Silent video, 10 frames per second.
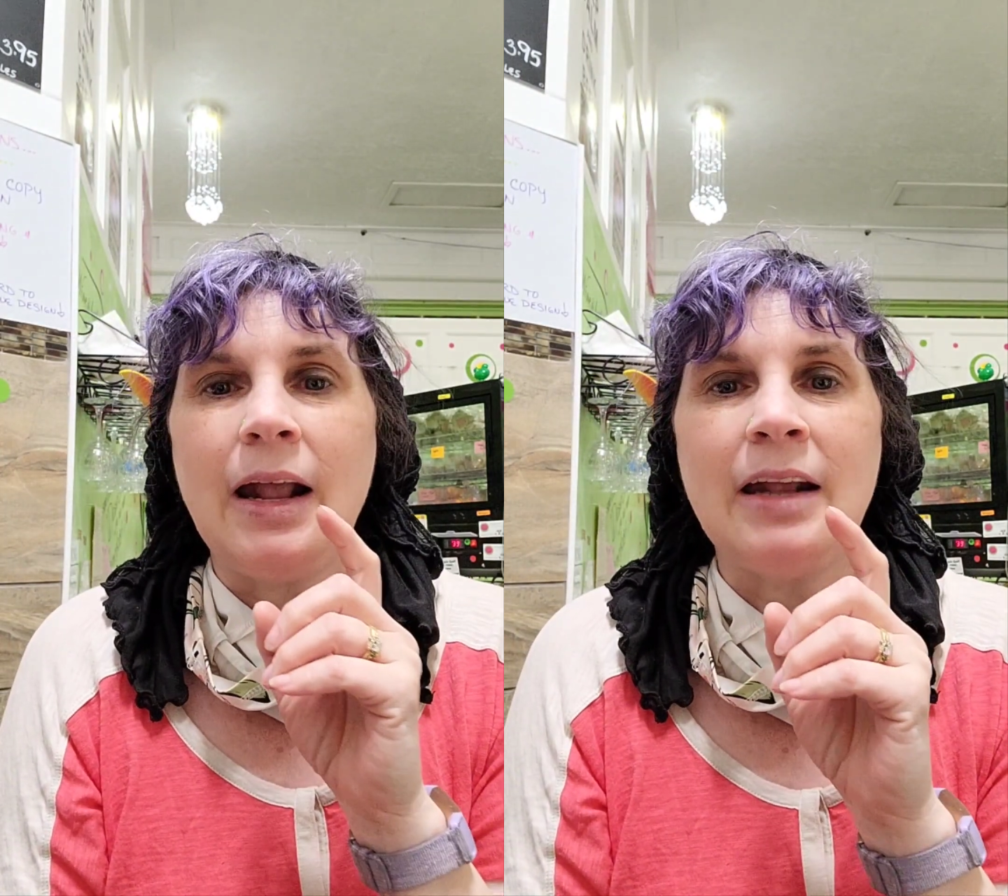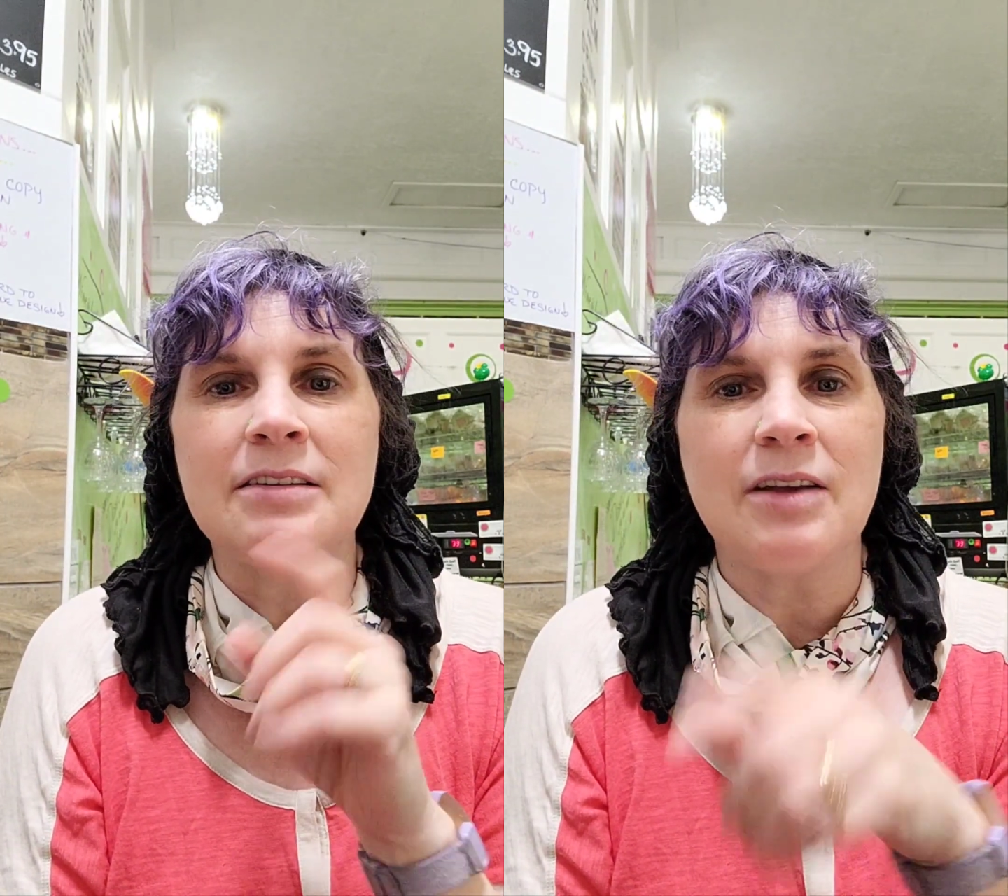
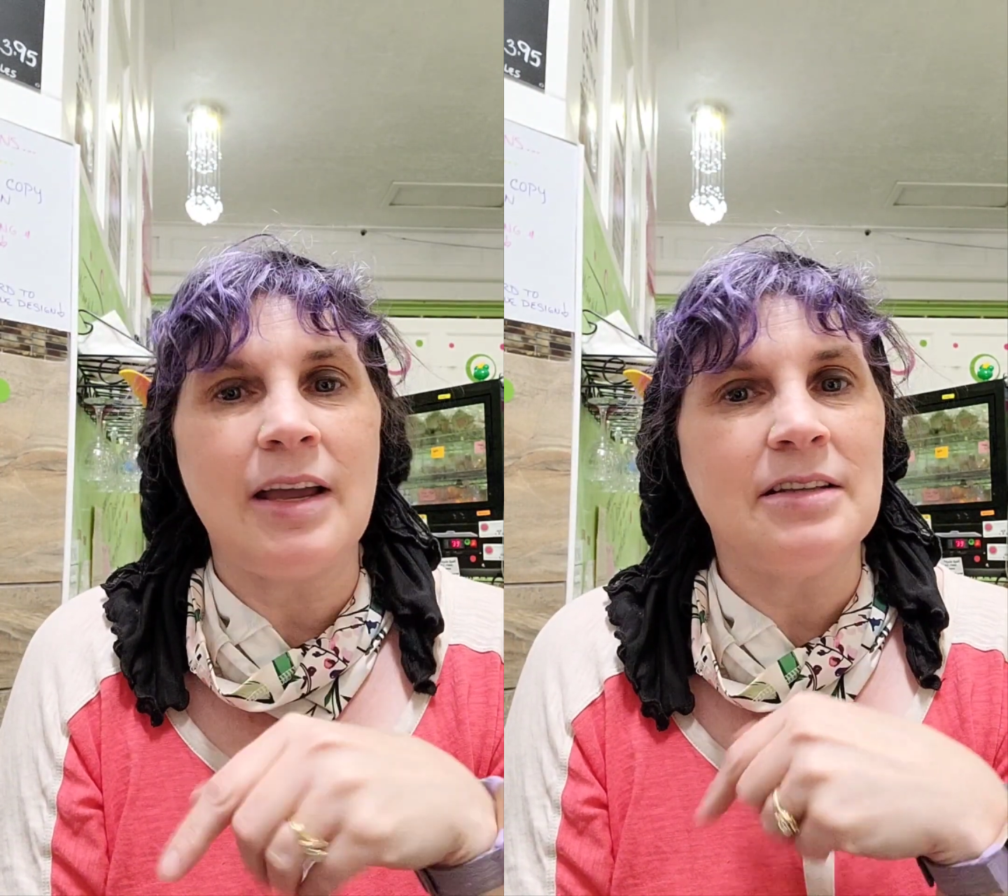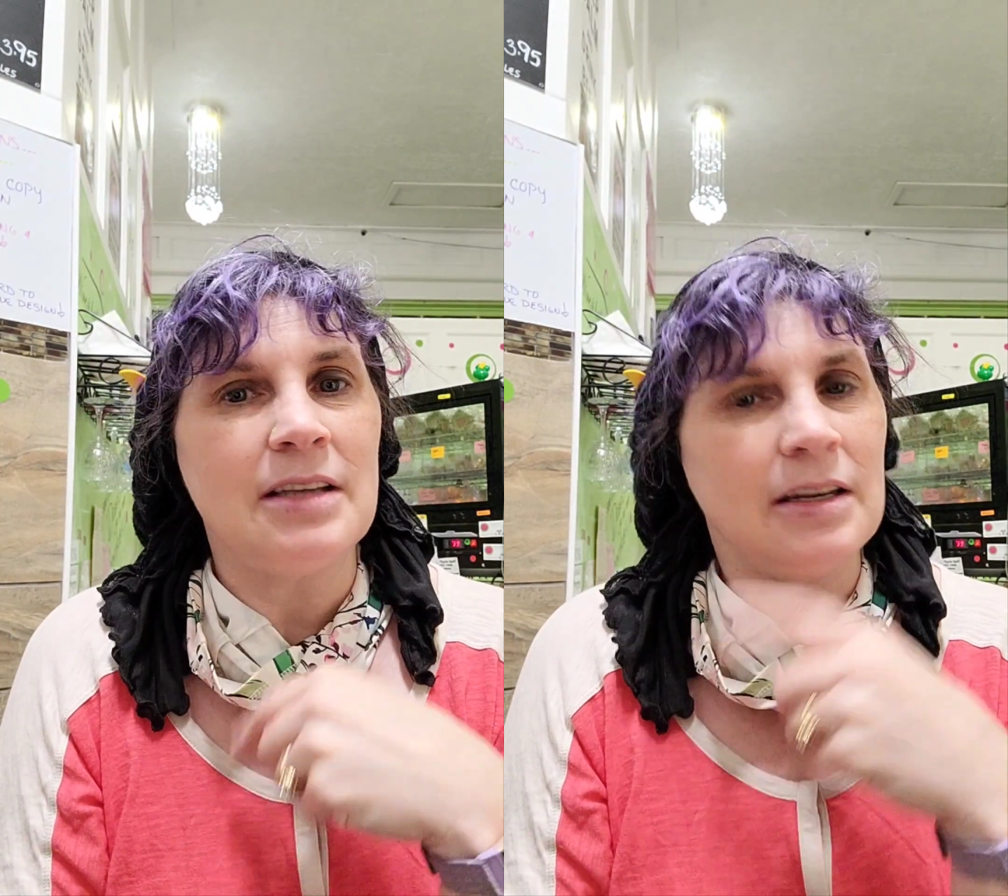And so
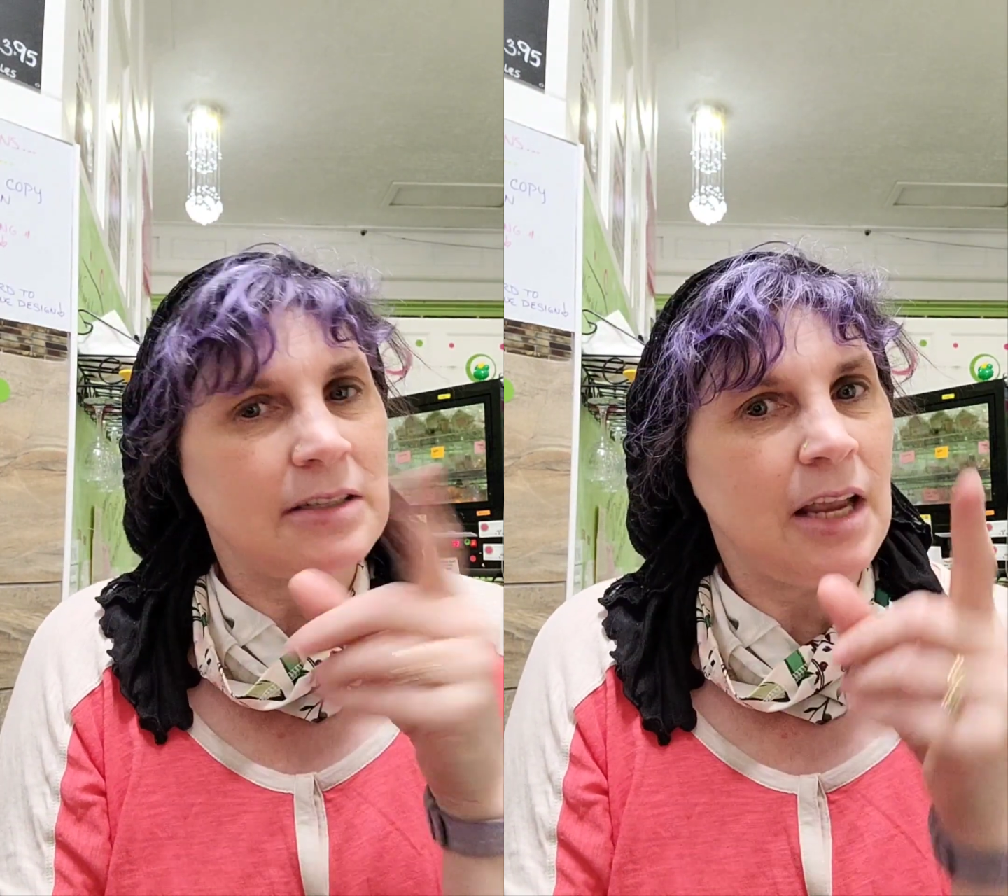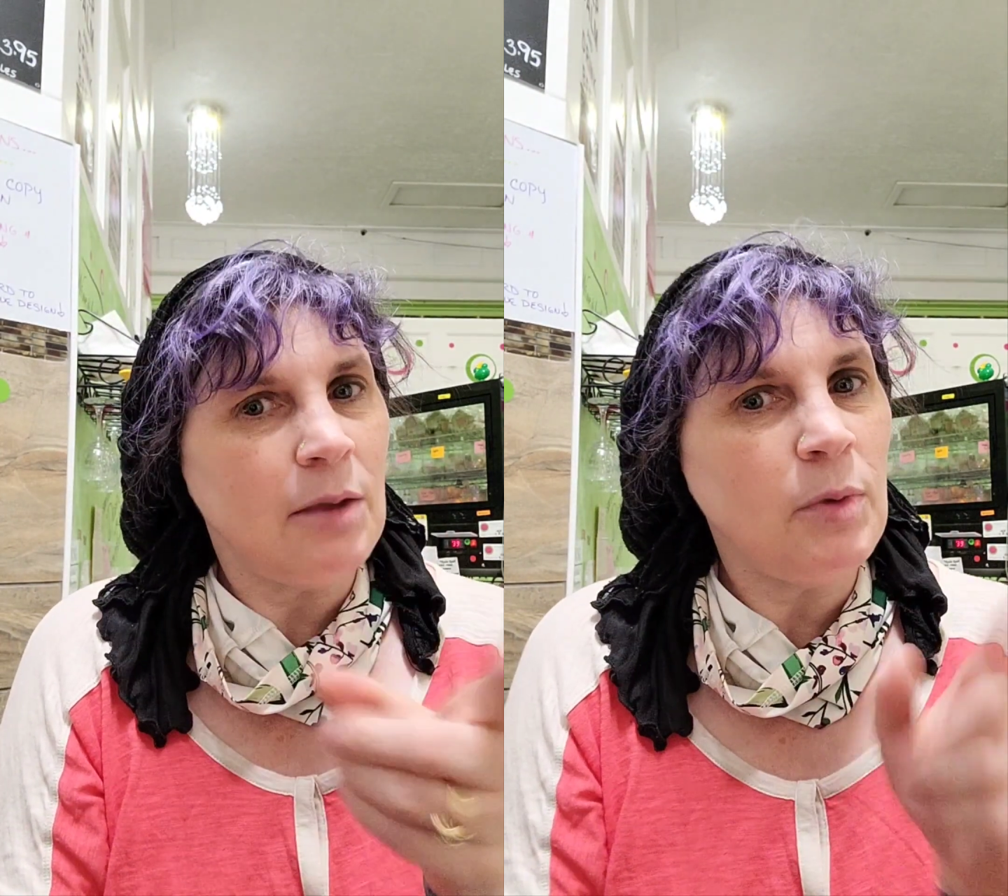I said,
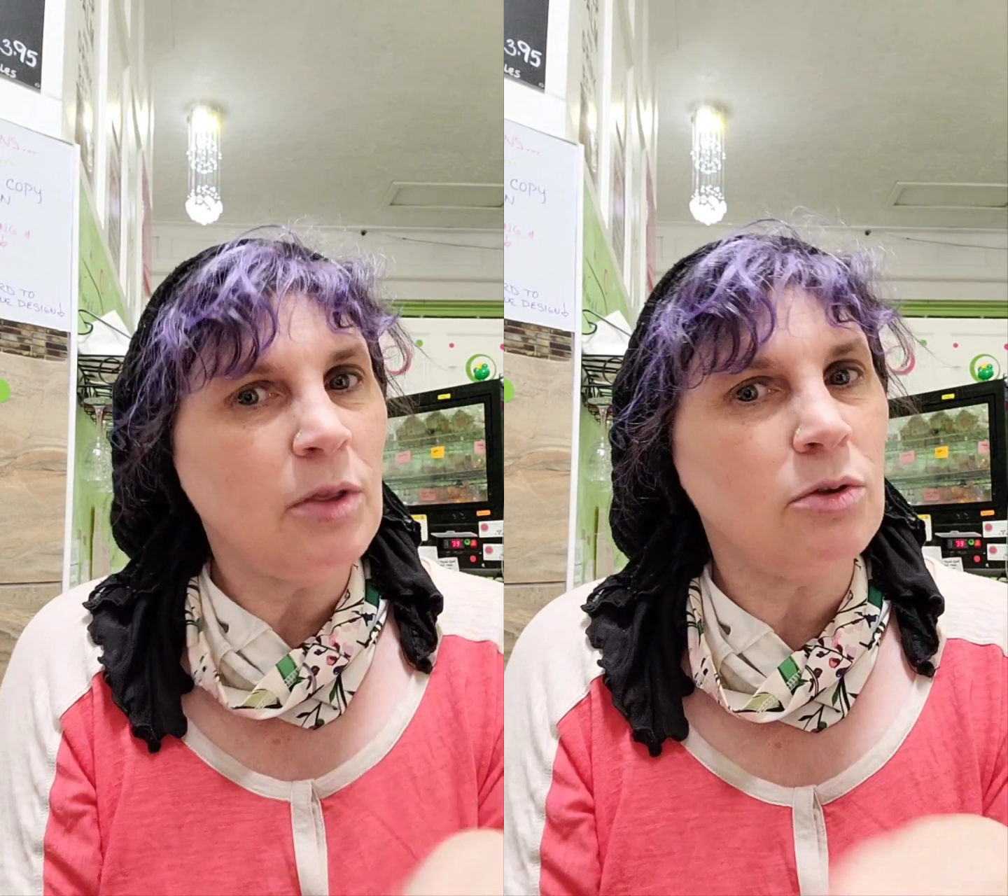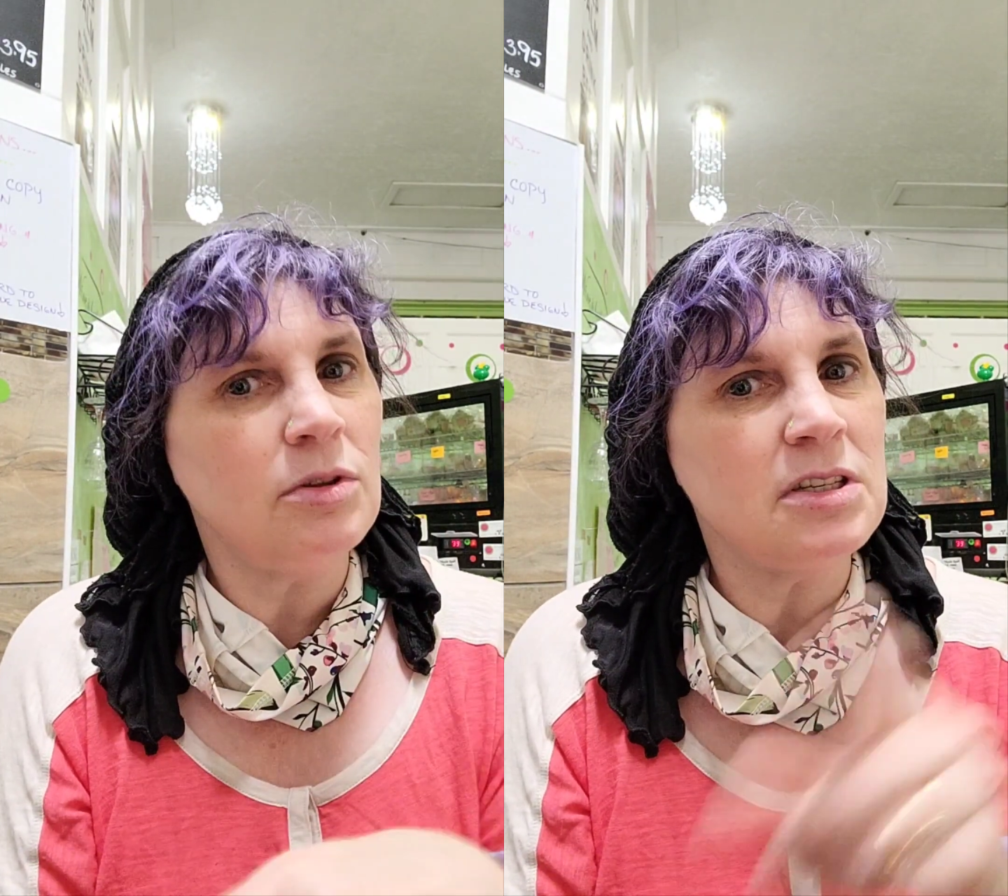take
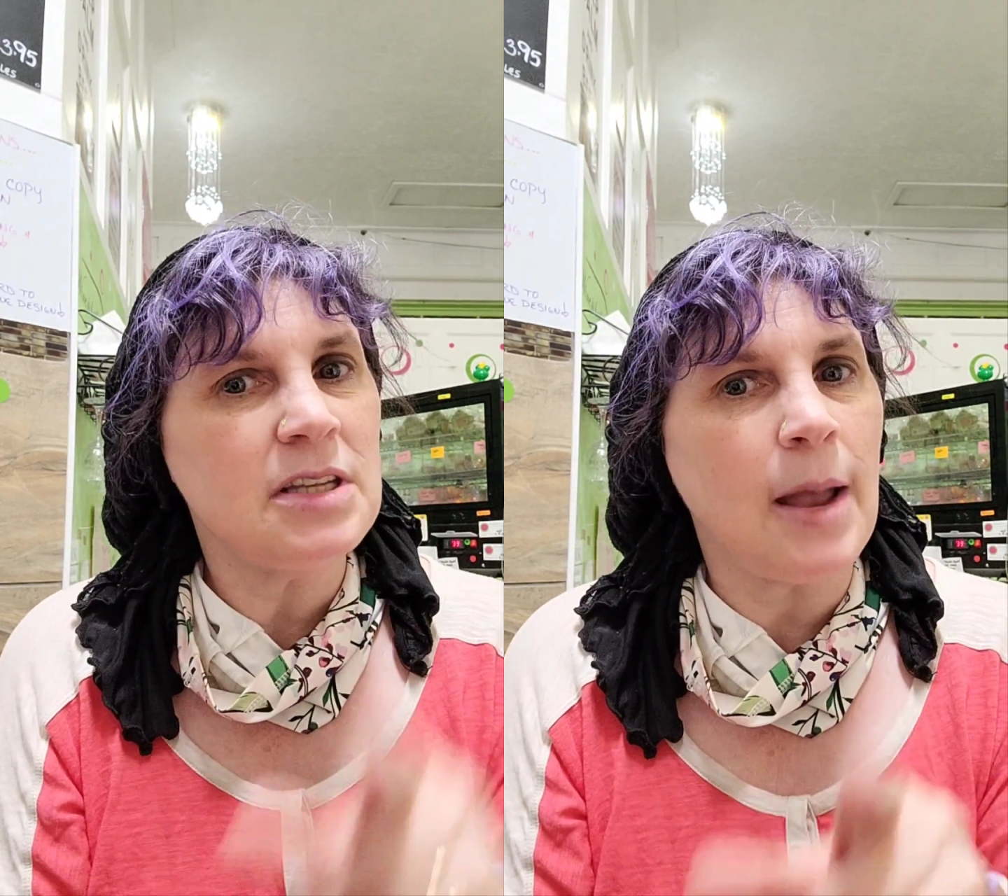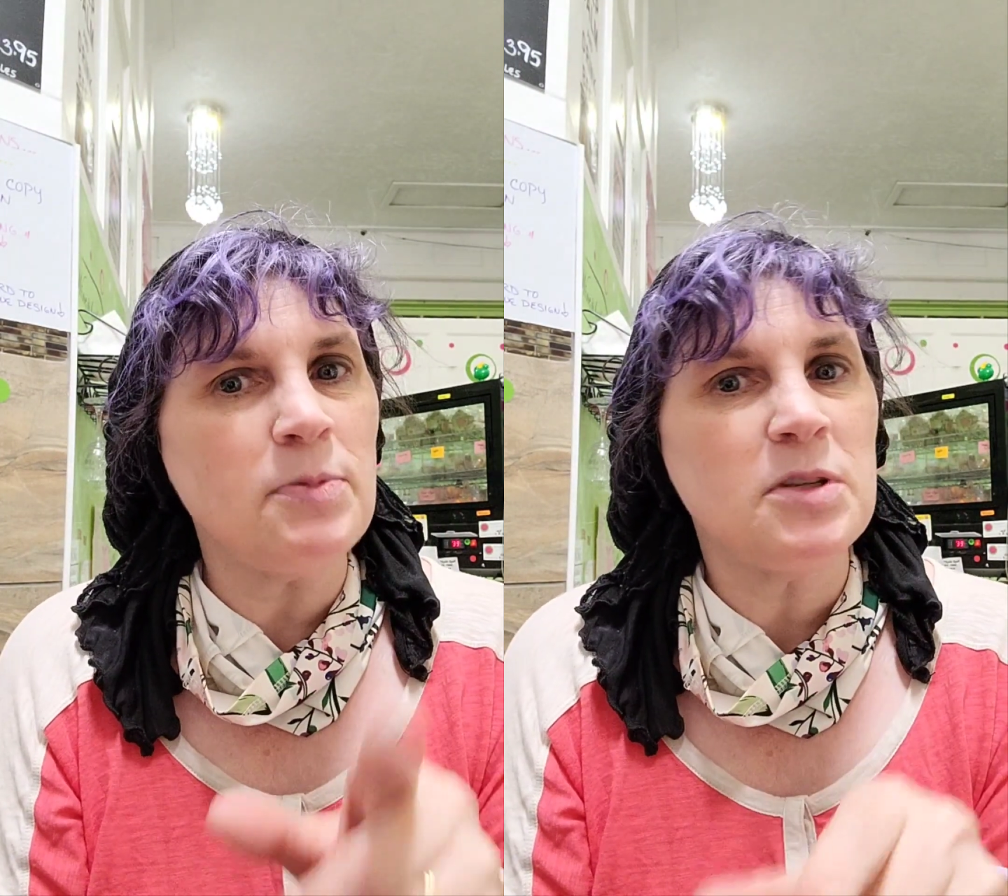me through the
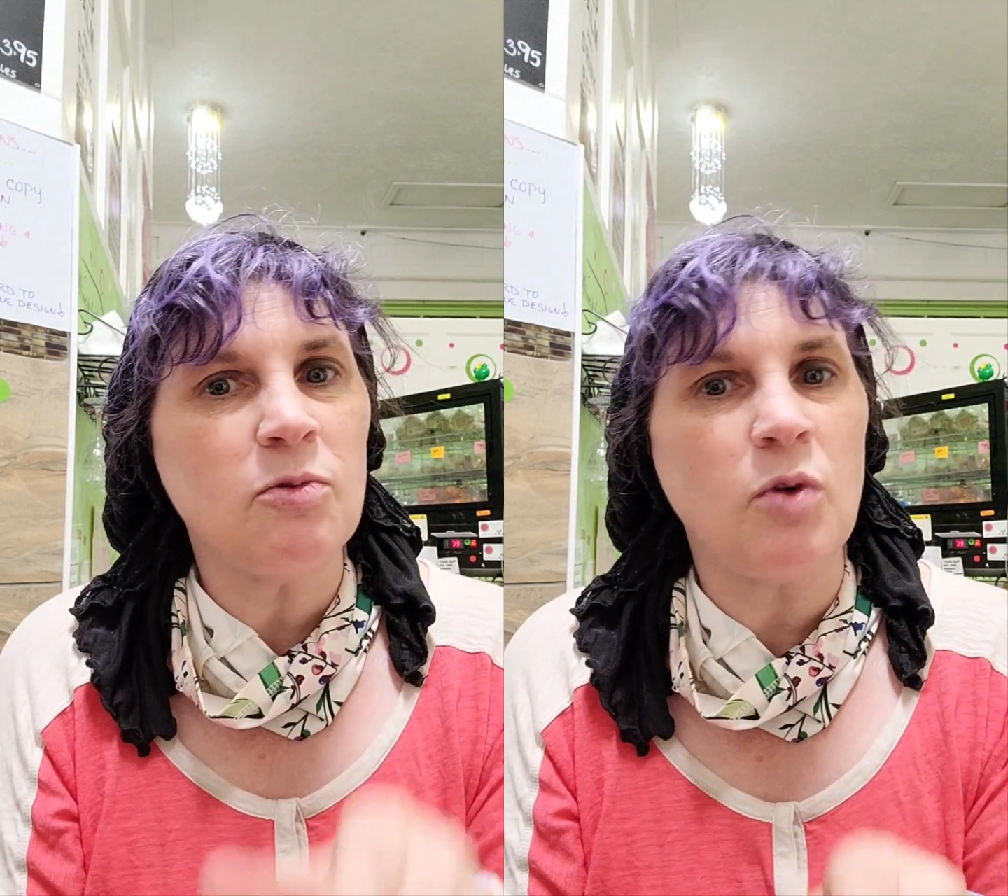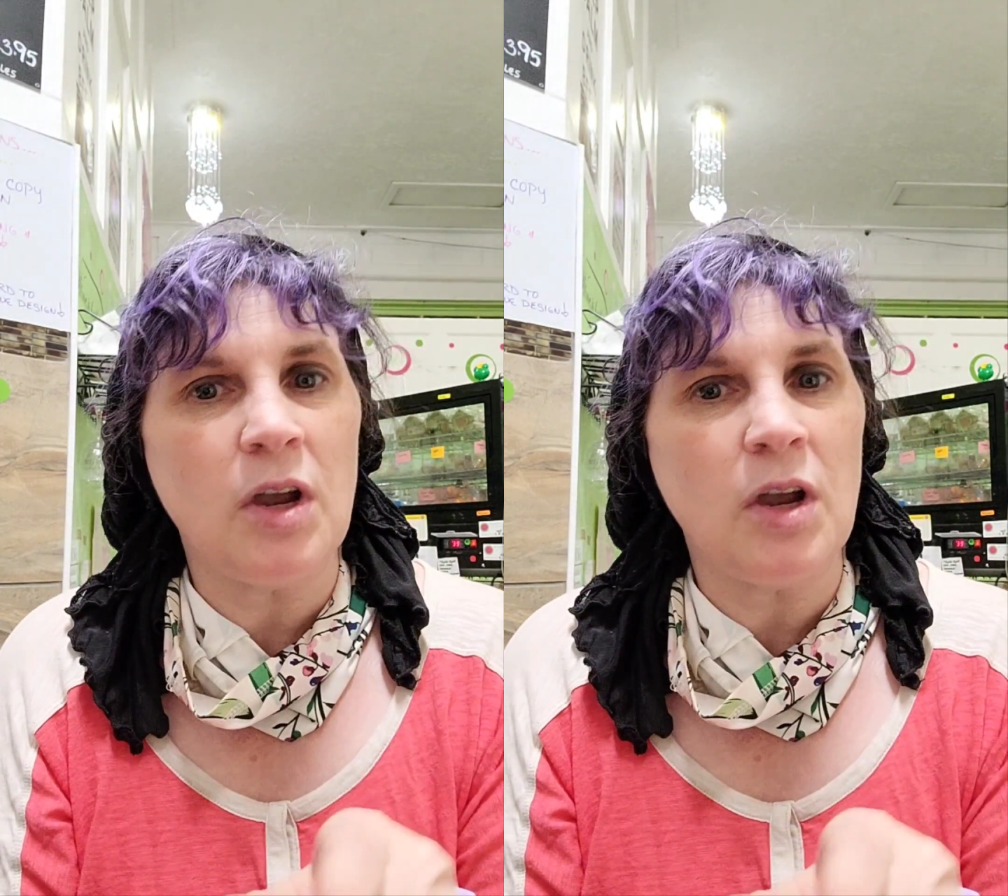steps of